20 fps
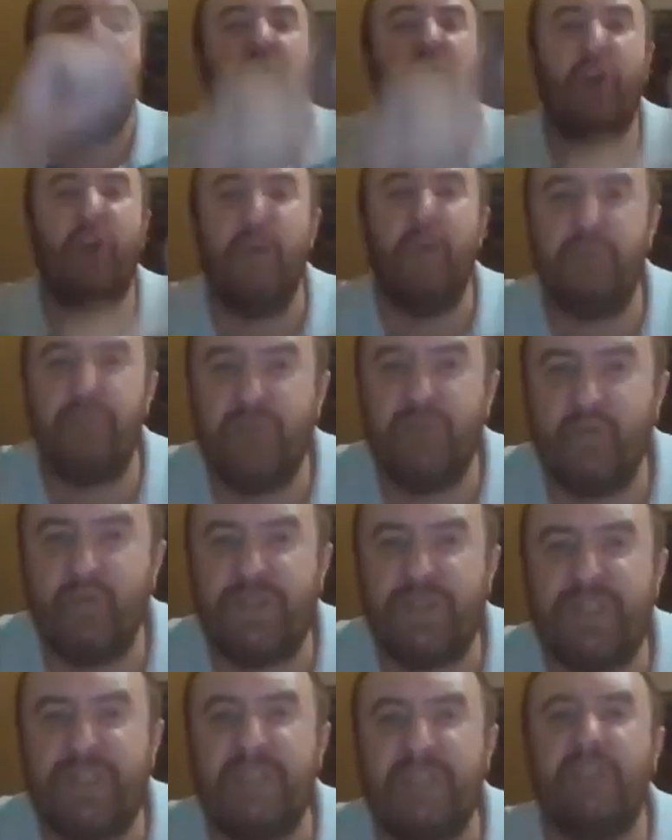
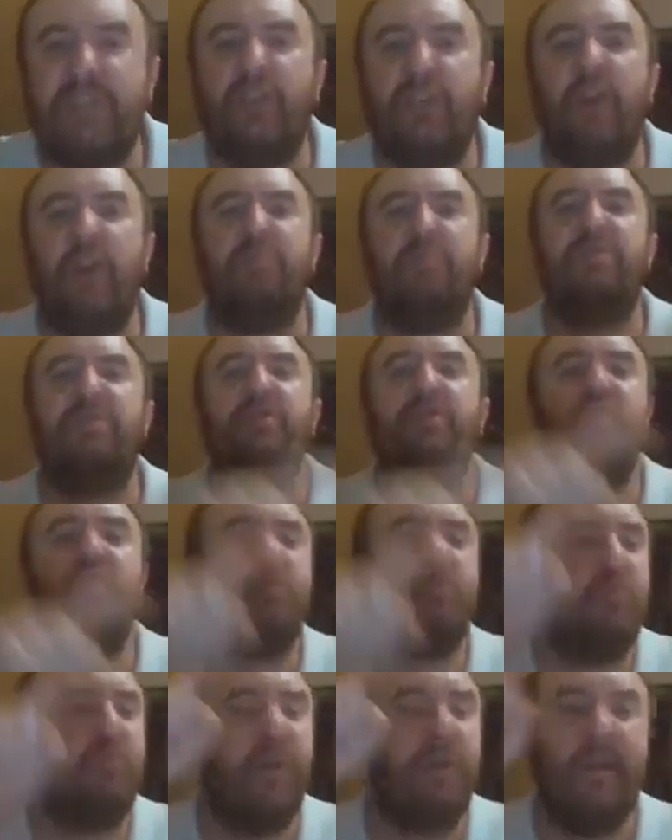
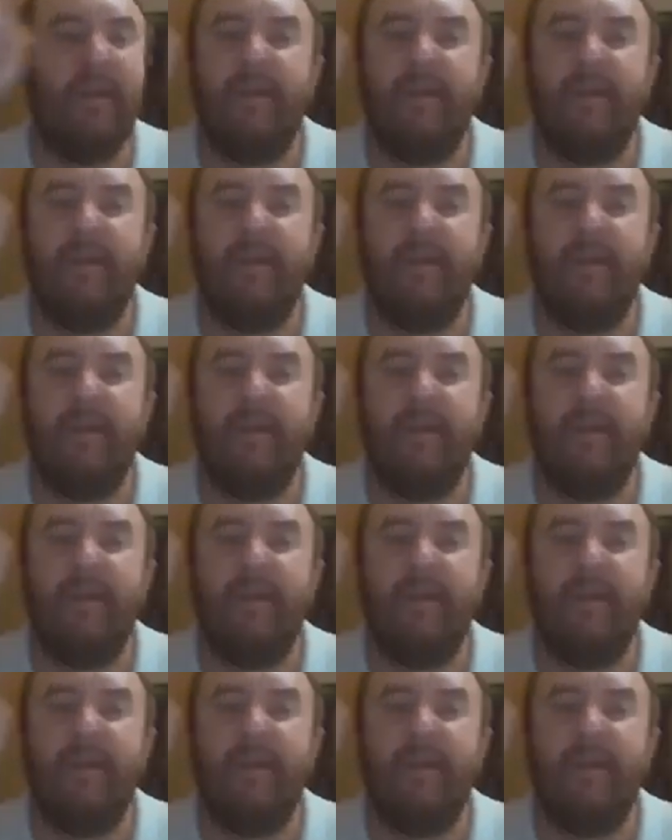WCW,